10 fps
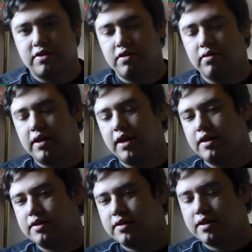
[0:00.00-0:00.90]
2
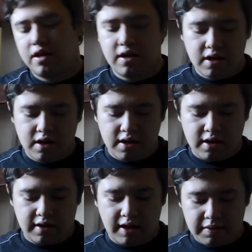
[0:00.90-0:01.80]
kits.
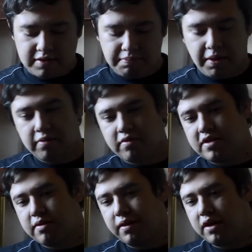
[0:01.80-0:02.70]
That was the bomber
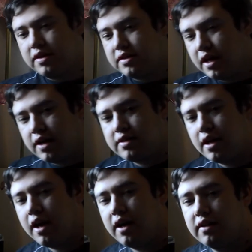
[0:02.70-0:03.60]
resupply set,
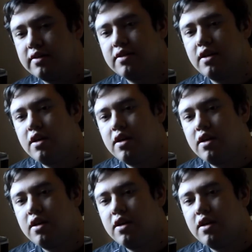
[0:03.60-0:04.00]
and